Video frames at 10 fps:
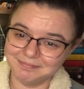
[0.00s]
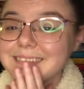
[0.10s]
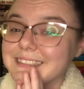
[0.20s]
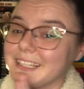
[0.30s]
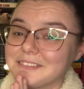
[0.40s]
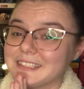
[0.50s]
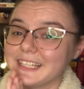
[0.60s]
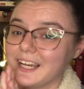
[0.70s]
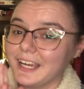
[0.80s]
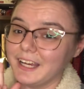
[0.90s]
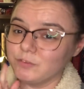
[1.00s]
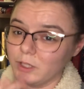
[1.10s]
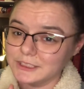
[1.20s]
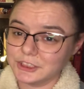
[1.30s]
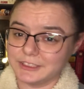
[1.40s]
That's everything I have
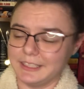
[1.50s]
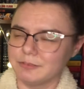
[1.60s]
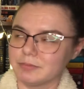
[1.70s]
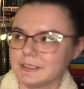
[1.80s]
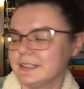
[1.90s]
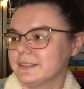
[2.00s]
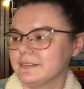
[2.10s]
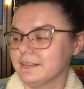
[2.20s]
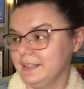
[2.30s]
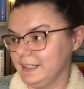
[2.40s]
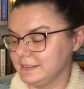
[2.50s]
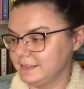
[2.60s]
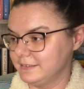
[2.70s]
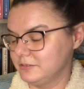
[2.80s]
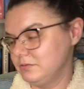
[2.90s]
watched in really the
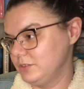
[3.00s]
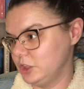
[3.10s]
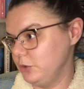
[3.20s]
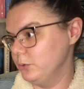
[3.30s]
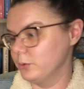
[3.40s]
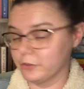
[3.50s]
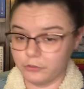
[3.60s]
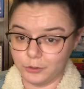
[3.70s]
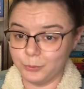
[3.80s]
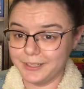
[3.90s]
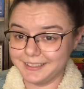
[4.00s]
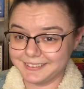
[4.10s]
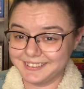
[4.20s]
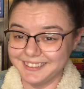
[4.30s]
last 2 or so weeks.